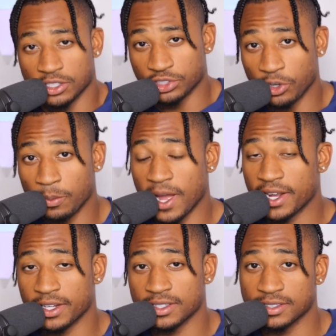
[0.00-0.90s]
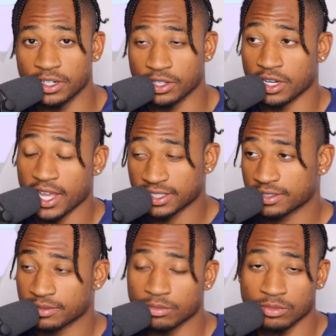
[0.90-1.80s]
So Joe Biden, you know, the
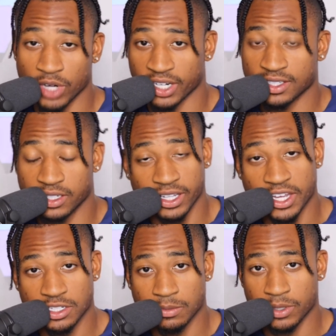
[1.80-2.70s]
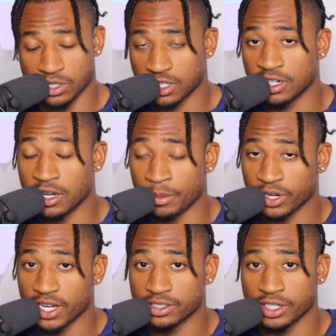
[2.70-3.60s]
next reconciliation bill that the
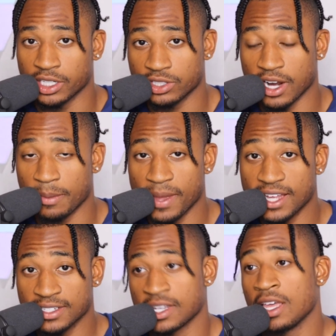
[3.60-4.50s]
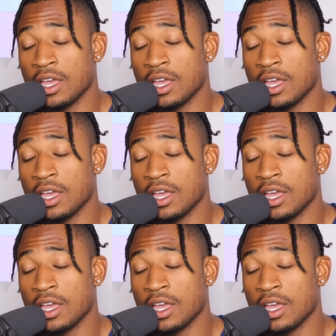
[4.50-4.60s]
Democrats are going to try and pass